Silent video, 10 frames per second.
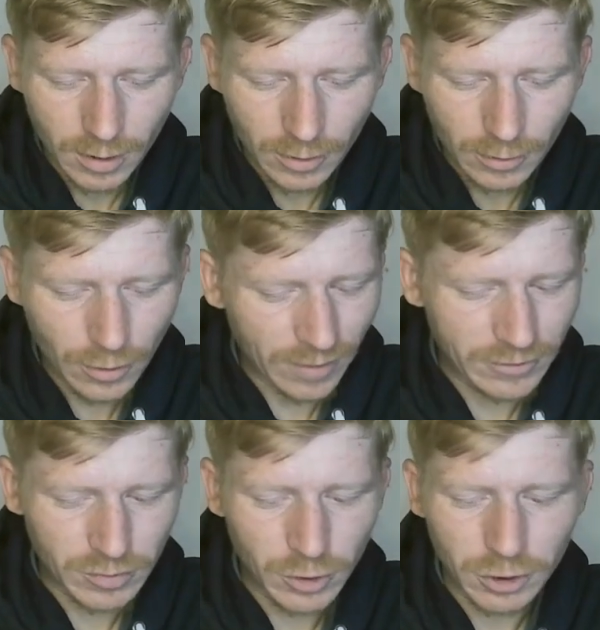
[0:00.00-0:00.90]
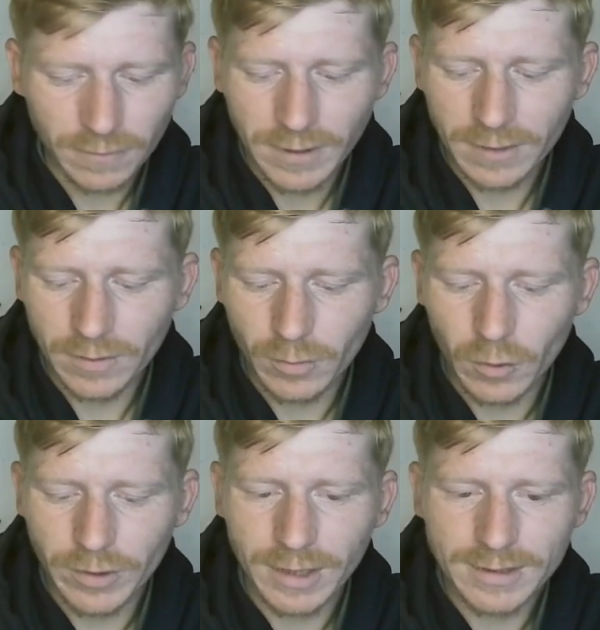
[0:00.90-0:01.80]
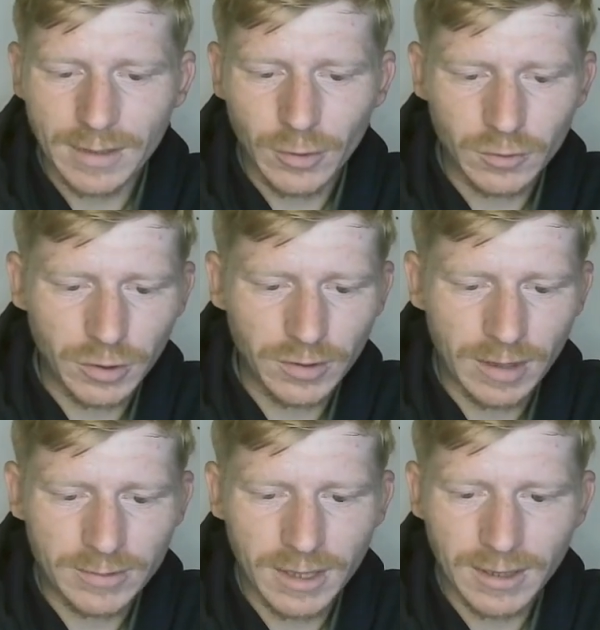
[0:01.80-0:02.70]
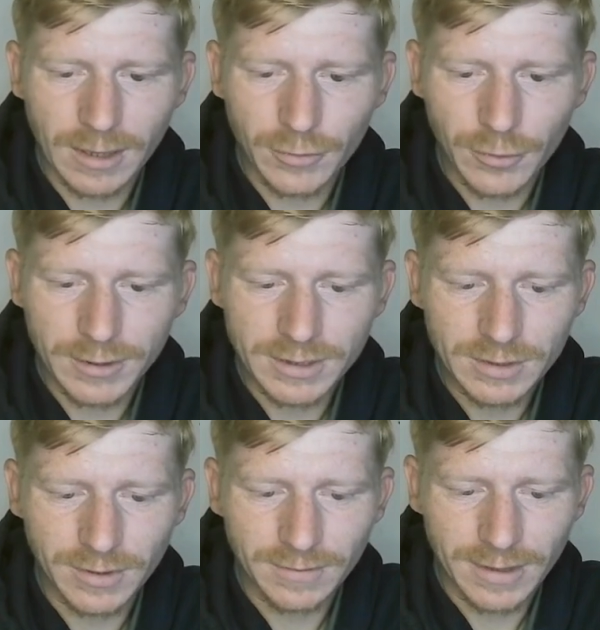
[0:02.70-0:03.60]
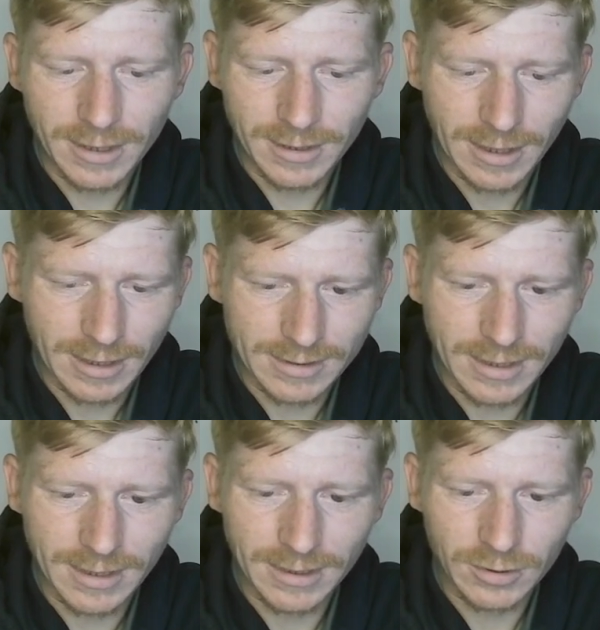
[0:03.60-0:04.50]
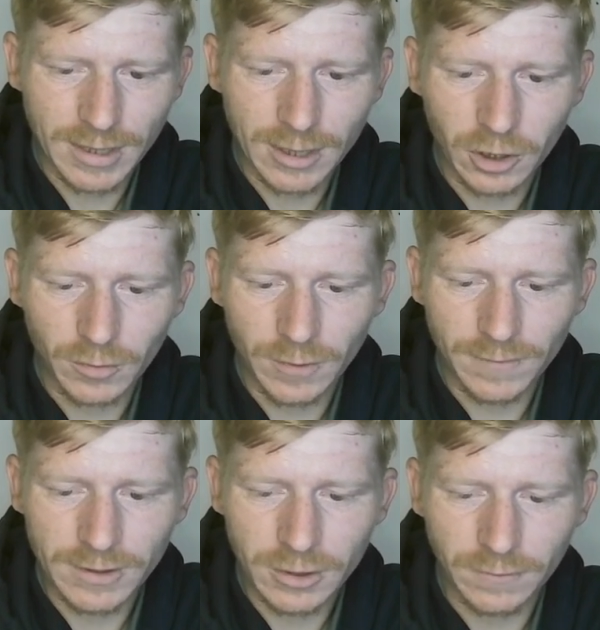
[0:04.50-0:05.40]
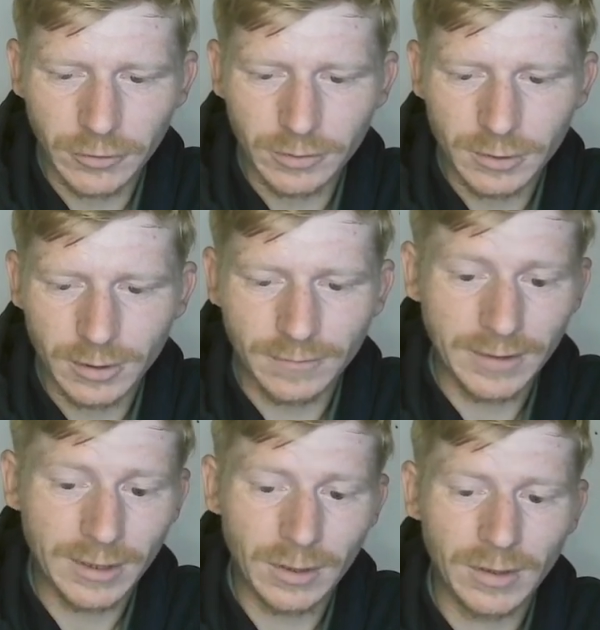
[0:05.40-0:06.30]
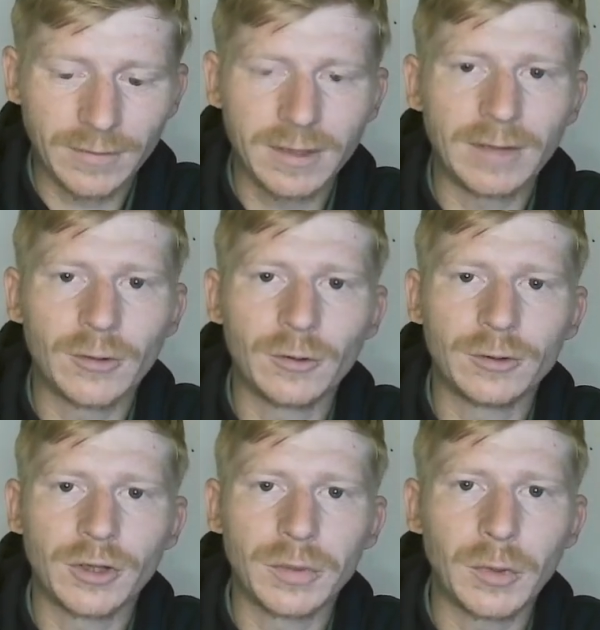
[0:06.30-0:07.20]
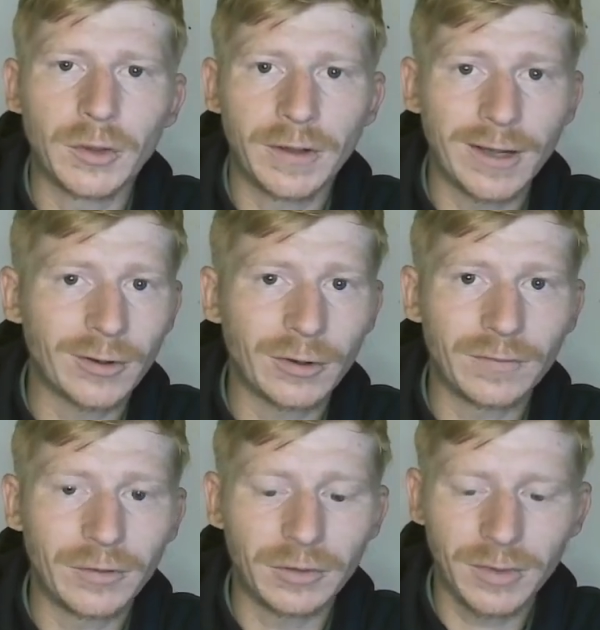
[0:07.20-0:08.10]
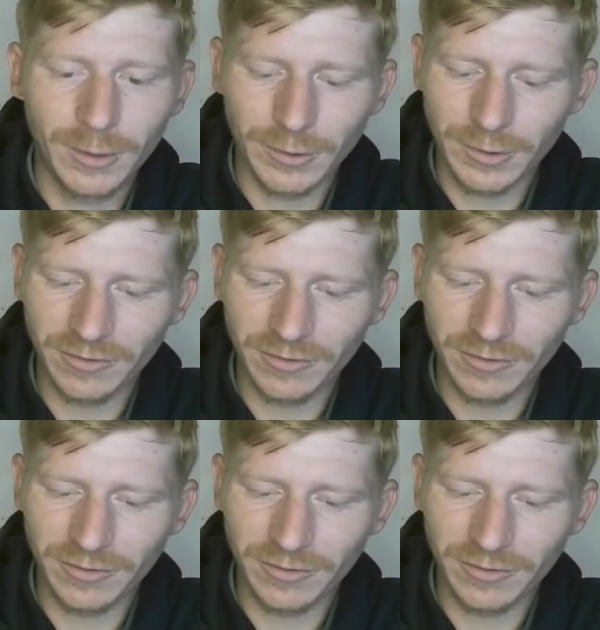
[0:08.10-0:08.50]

Not having to merge off any of our Boreas there, because we do get him taken out pretty swiftly, and like I said, he does get a couple of things covered up. So if he did only have the Demon Hunters on the board and they got covered up, he would not